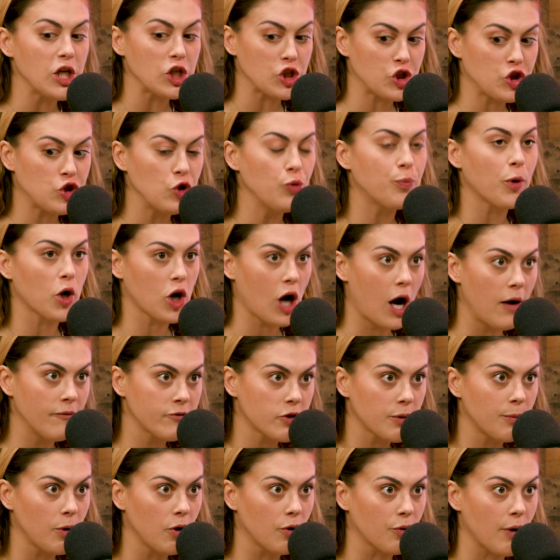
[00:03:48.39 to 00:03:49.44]
is super
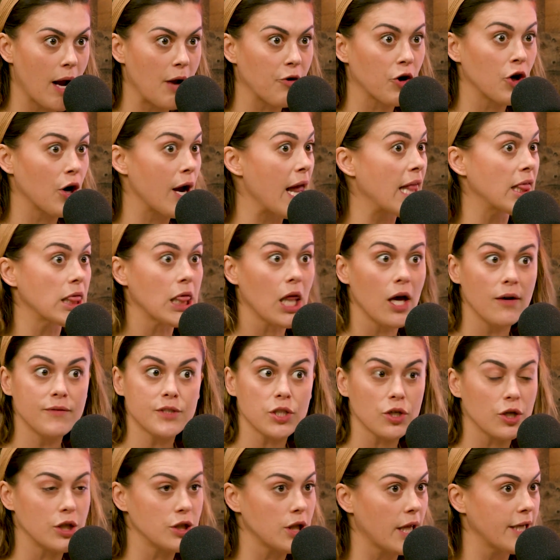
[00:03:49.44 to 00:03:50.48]
comfortable around her and loves
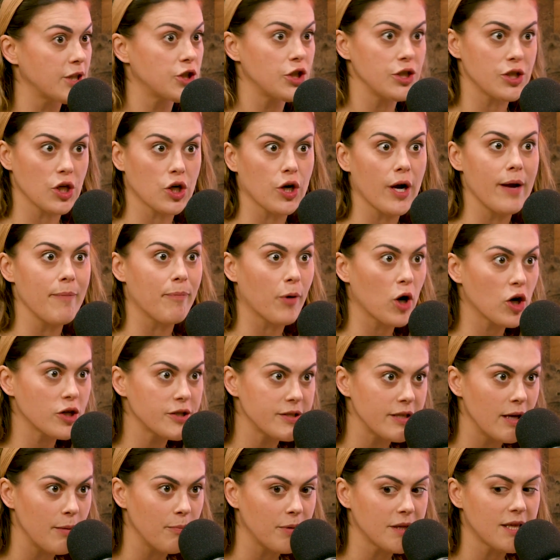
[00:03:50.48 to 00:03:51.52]
her and like she's a great
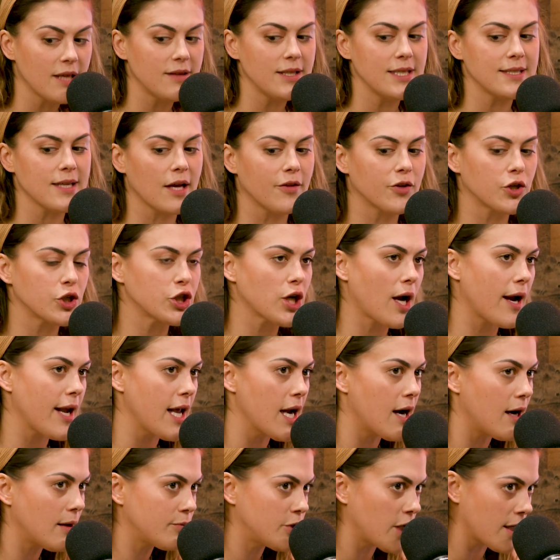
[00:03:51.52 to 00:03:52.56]
person, but then these other shiny
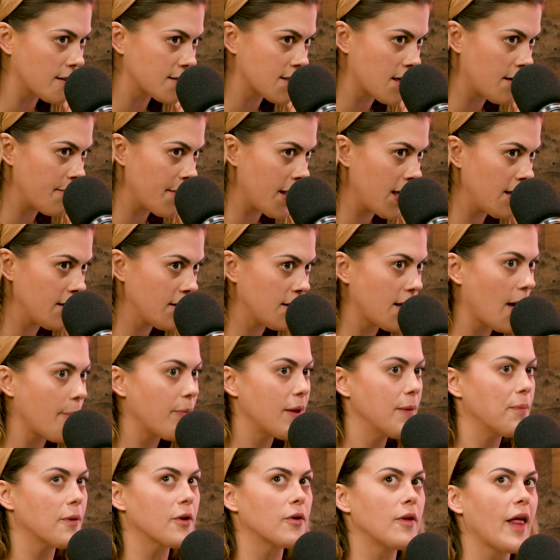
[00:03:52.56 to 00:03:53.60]
objects come in that
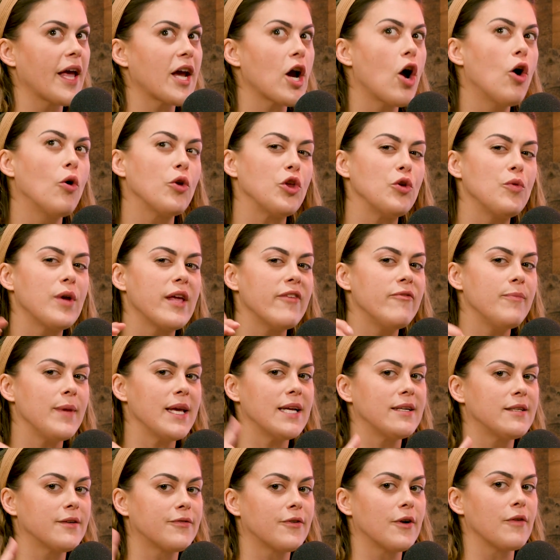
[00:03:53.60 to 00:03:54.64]
people are like, oh, you give me a
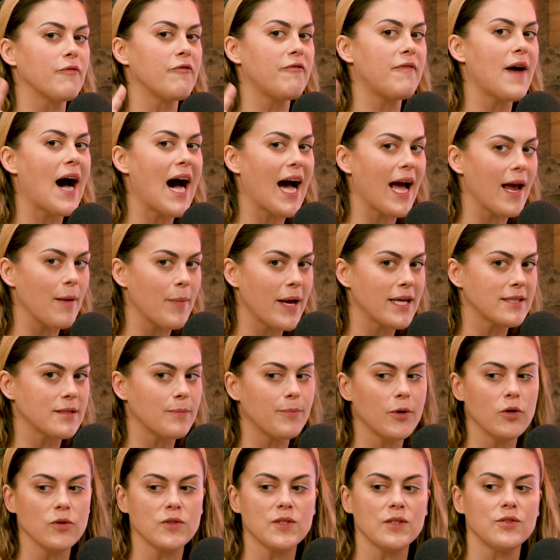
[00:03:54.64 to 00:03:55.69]
different vibe as
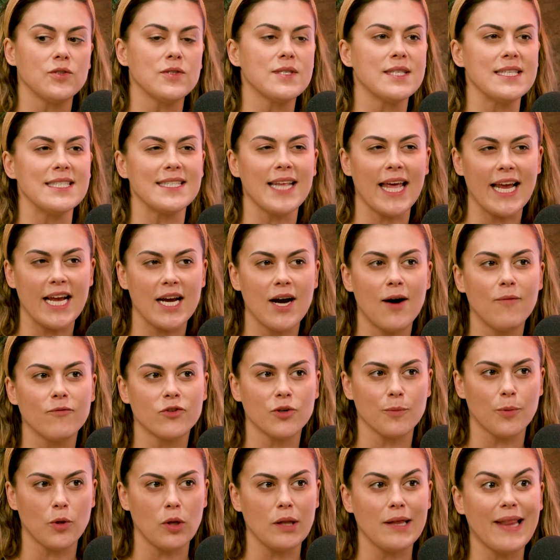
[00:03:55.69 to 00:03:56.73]
opposed to just this like
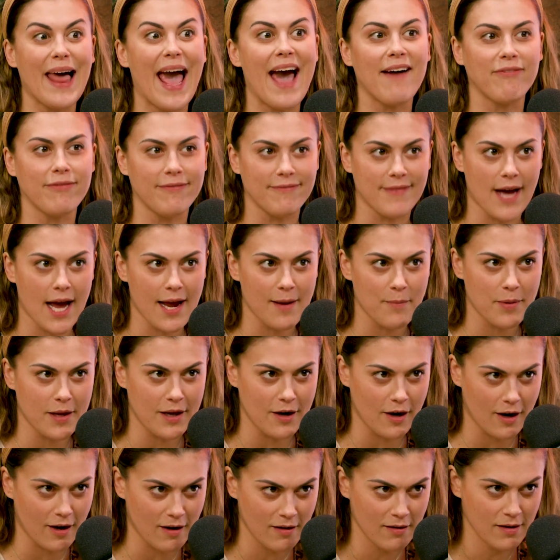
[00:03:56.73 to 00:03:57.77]
comfortable laugh vibe
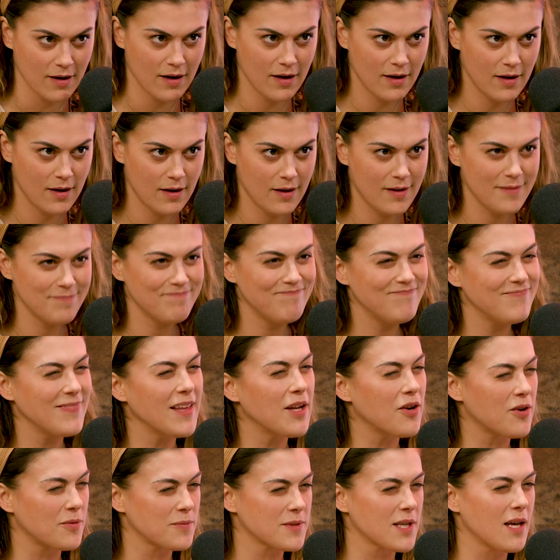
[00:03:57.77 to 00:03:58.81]
here. You know what
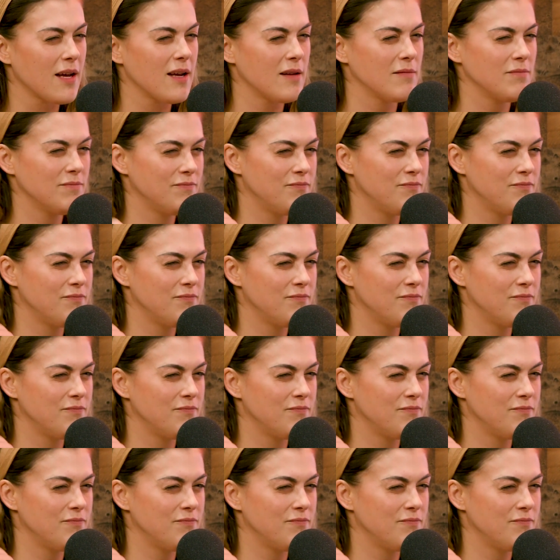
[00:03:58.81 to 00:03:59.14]
I'm saying?